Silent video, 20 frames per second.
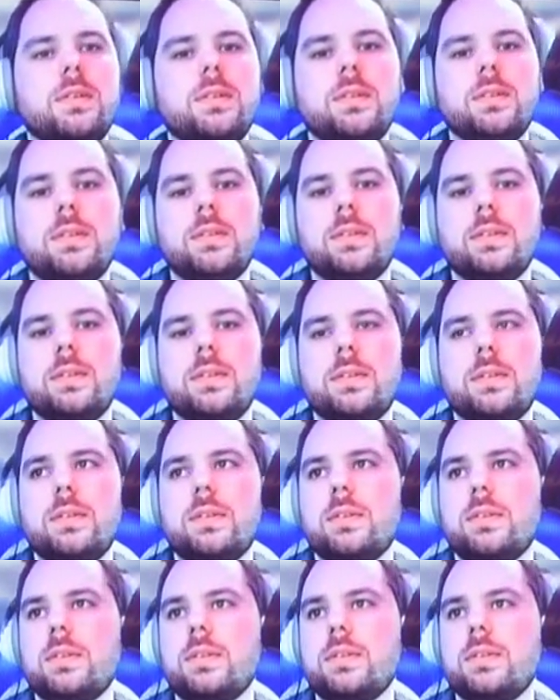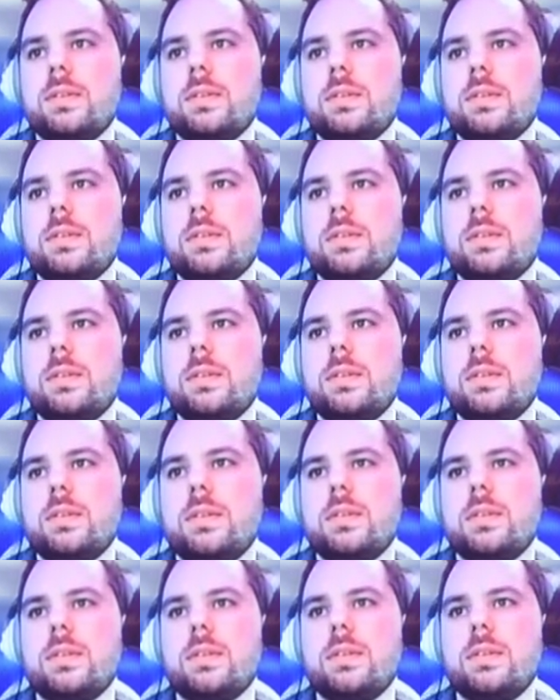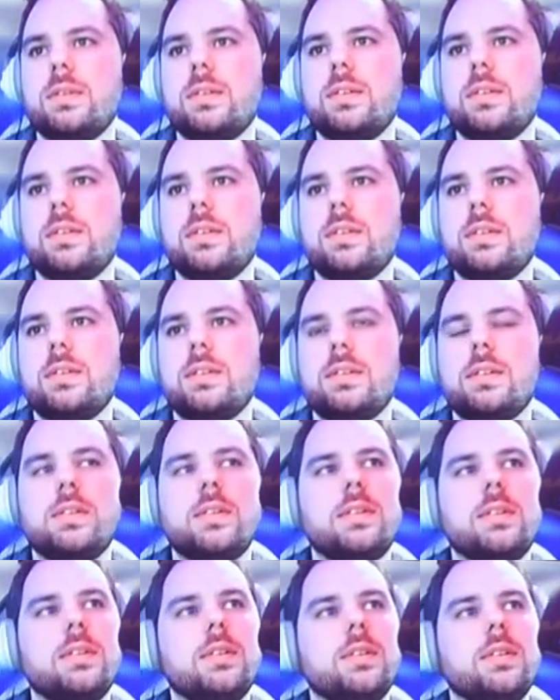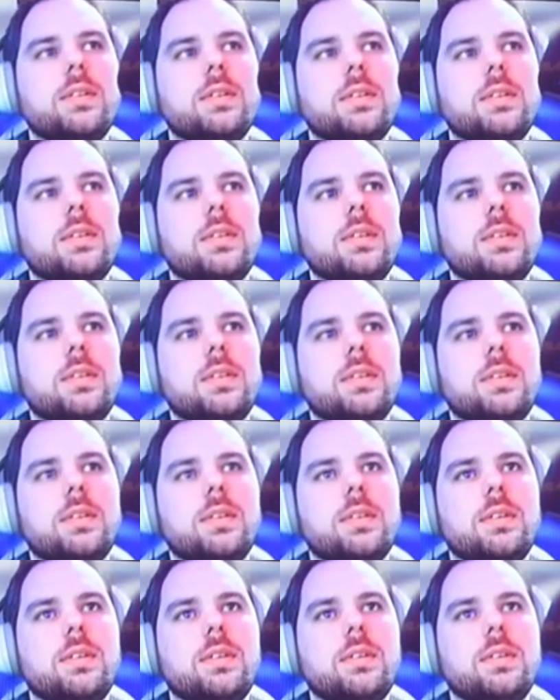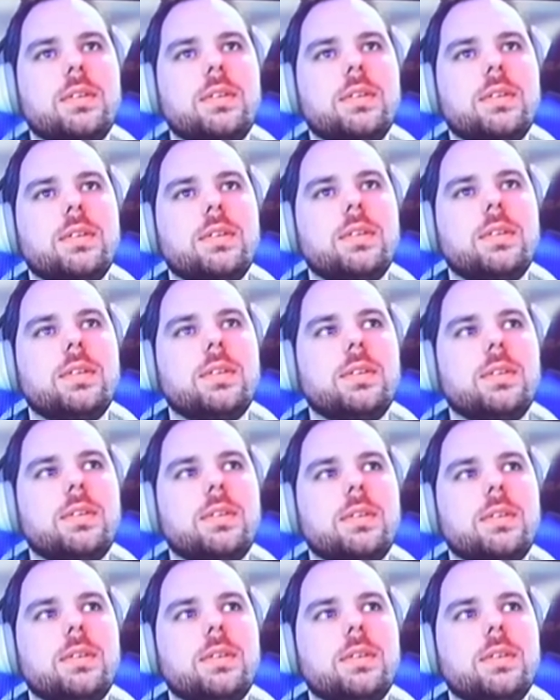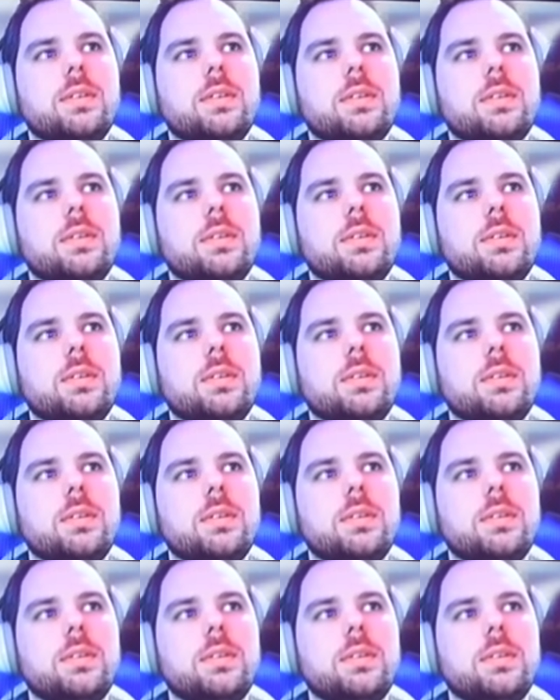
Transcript: (silent)